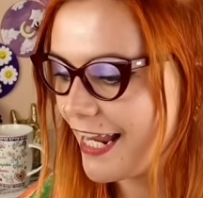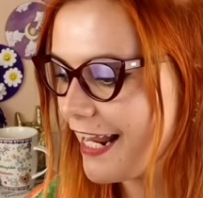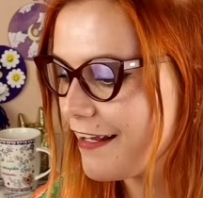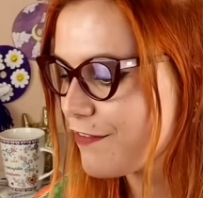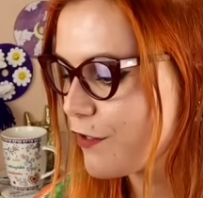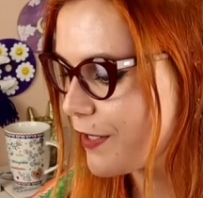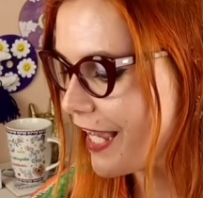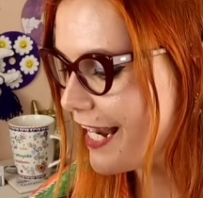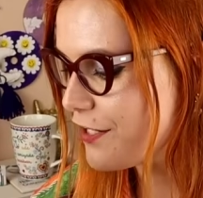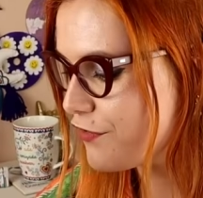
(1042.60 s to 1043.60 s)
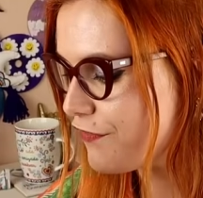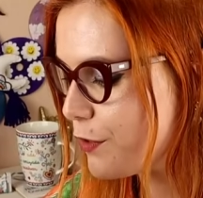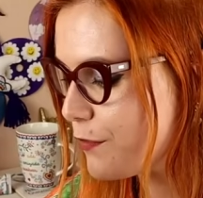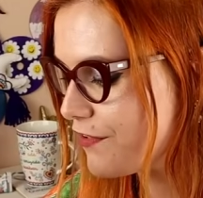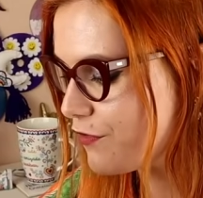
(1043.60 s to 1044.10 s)
It's okay to
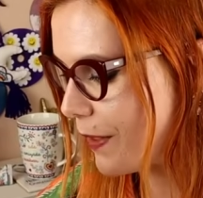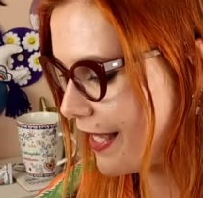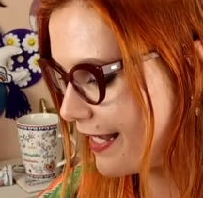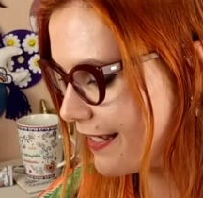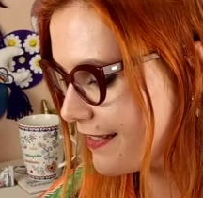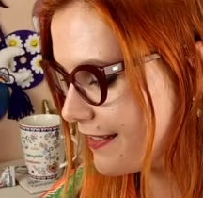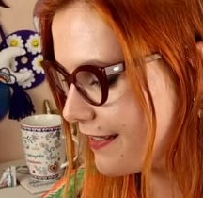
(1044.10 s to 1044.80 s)
feel this way.